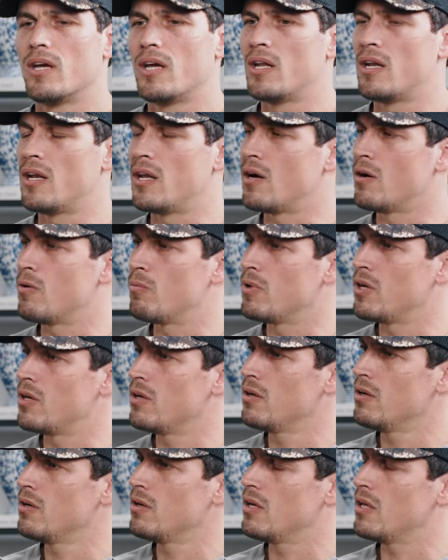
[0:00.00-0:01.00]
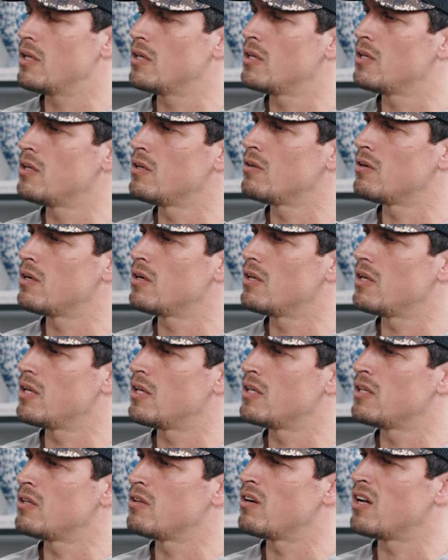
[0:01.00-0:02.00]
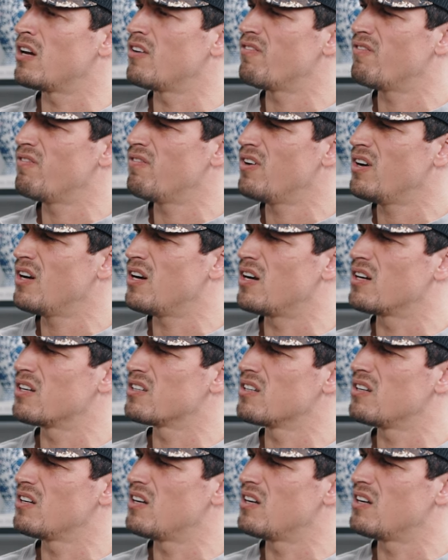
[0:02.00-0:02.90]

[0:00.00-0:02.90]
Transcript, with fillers: and now I'm here and then you and you're like fuck